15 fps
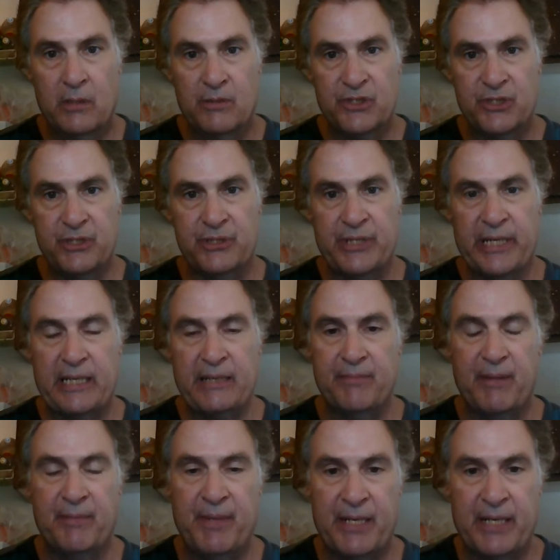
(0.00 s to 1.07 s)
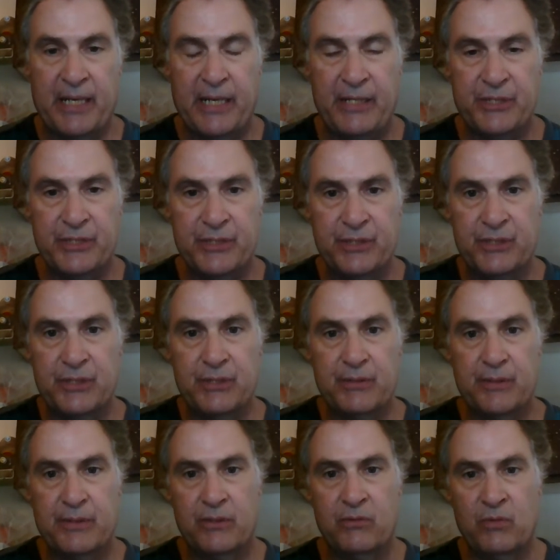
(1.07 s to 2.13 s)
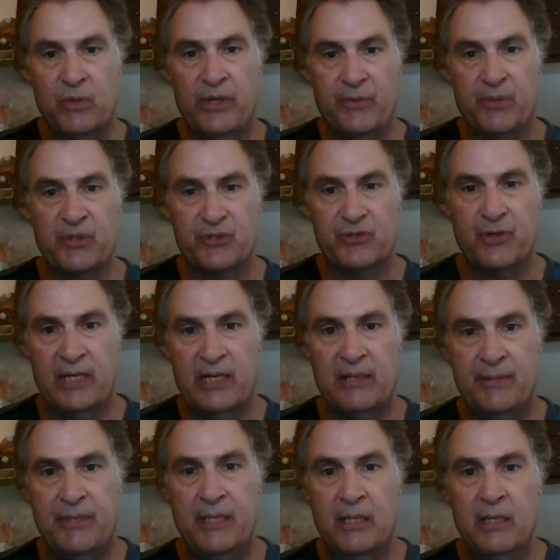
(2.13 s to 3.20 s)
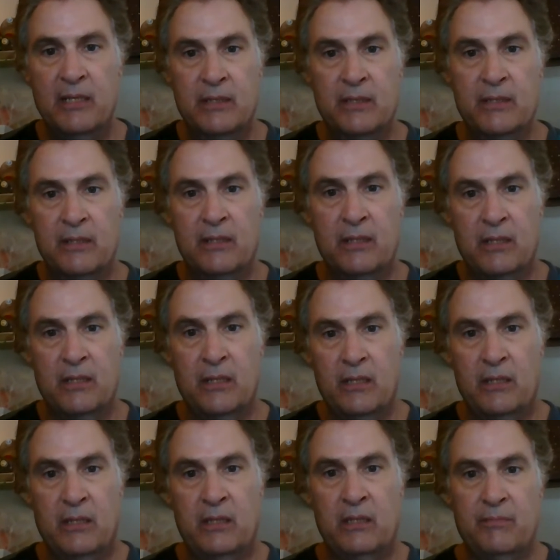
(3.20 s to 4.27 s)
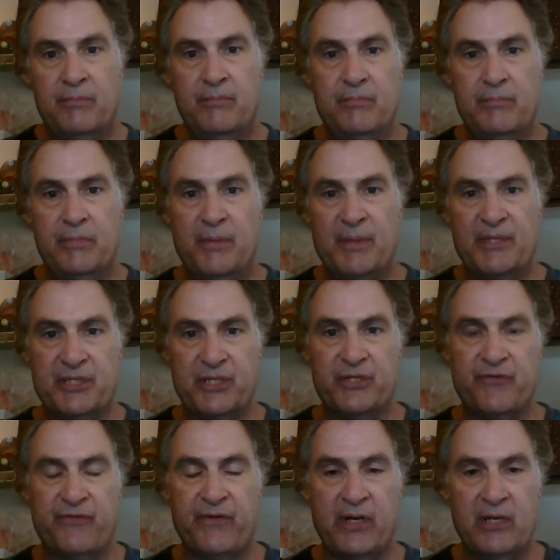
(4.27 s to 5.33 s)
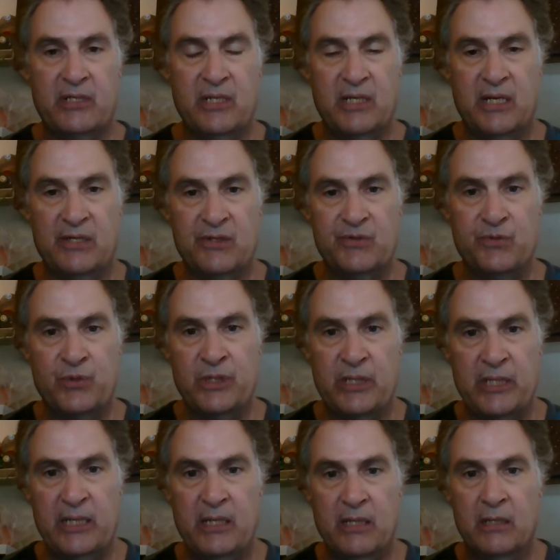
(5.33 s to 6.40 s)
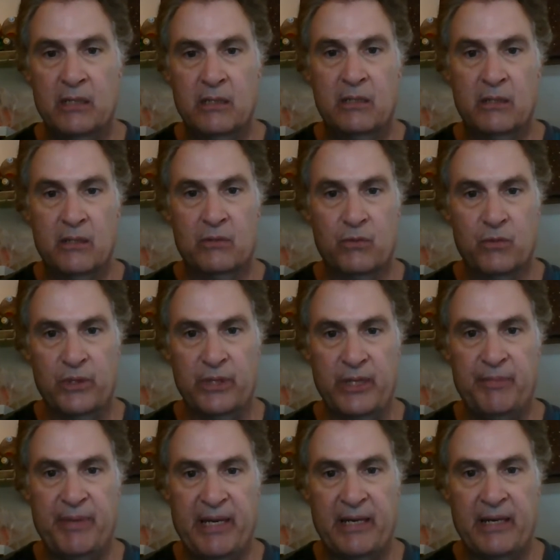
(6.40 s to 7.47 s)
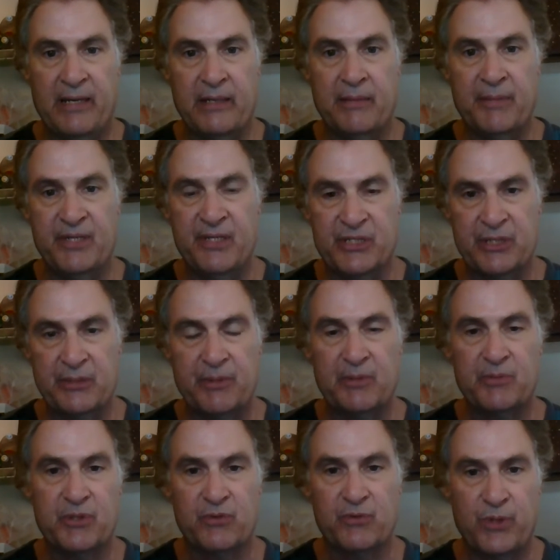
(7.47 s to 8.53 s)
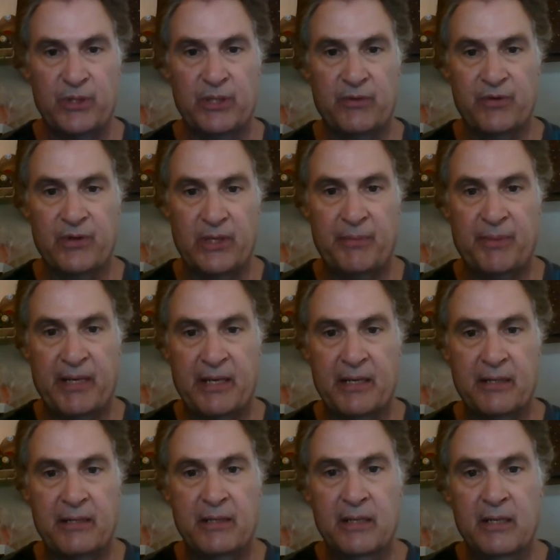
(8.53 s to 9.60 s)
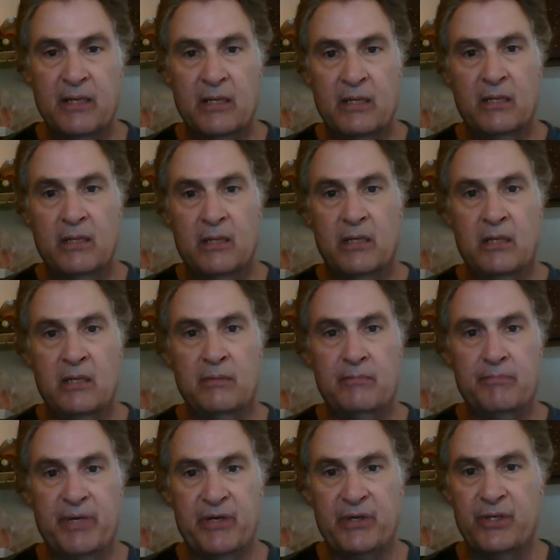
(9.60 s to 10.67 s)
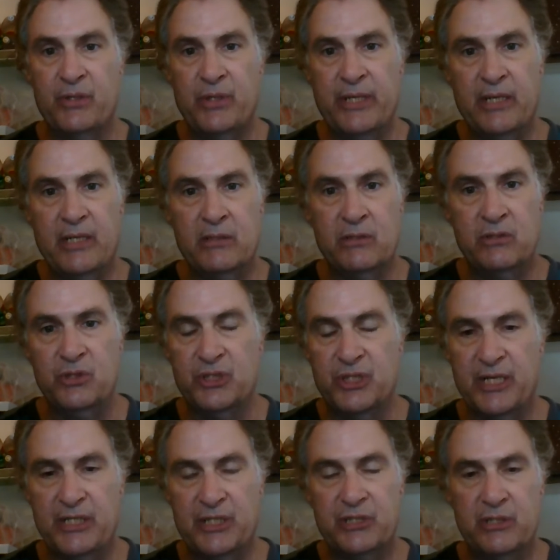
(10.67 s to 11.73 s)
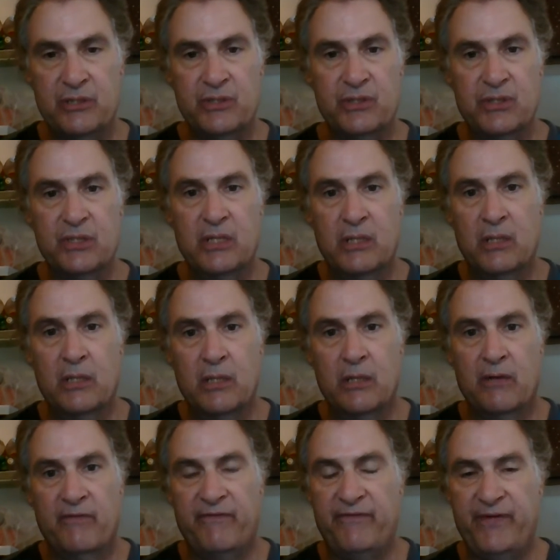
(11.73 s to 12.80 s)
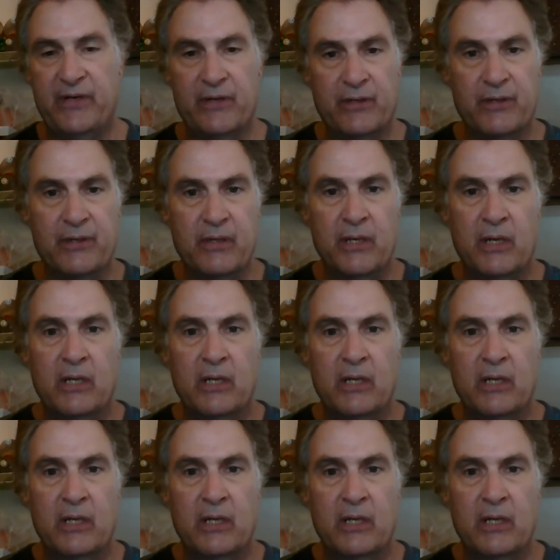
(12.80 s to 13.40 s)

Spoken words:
Still taking my medications the way they're prescribed, but my schizophrenia today is really, really bad. I mean, the symptoms are really, really bad. Paranoia, hallucinations, fear,